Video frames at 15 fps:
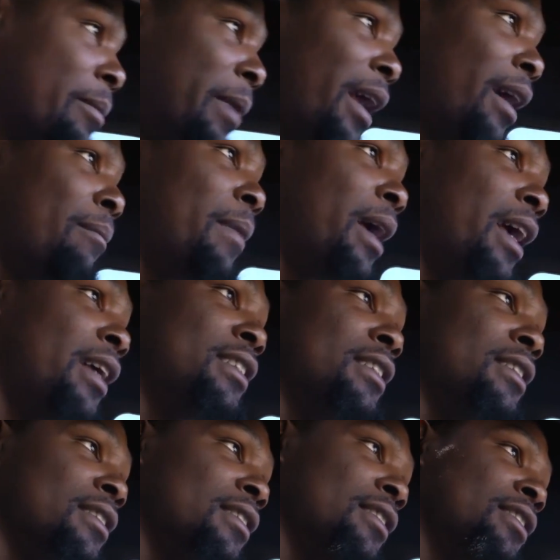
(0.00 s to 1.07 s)
to make a mansion,
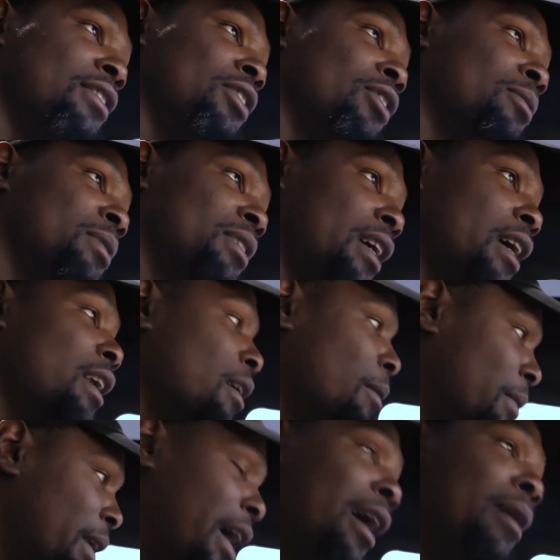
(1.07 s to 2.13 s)
you know what I'm saying?
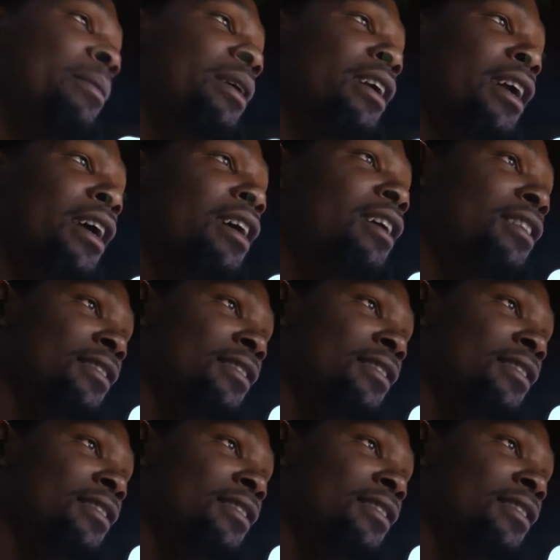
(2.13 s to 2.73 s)
I'm damn near